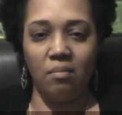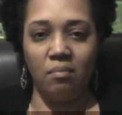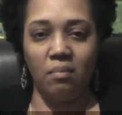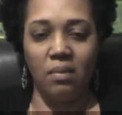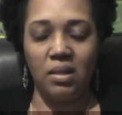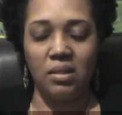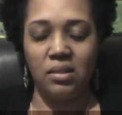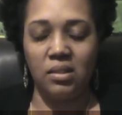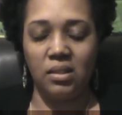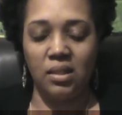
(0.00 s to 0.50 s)

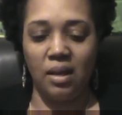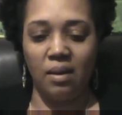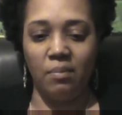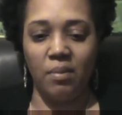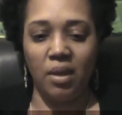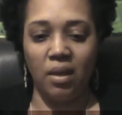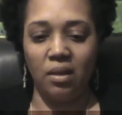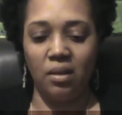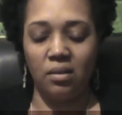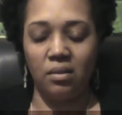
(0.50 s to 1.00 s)
My
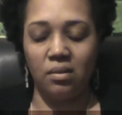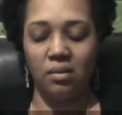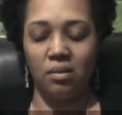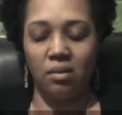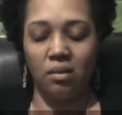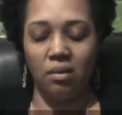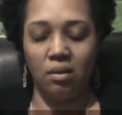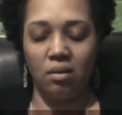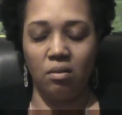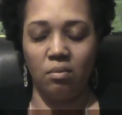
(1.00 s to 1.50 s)
stomach,
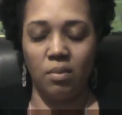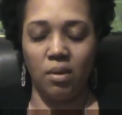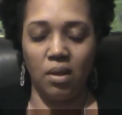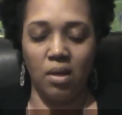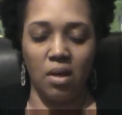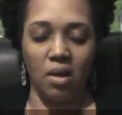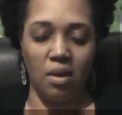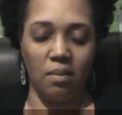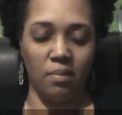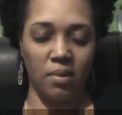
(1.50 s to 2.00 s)
oh my
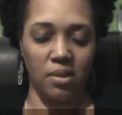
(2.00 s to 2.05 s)
God,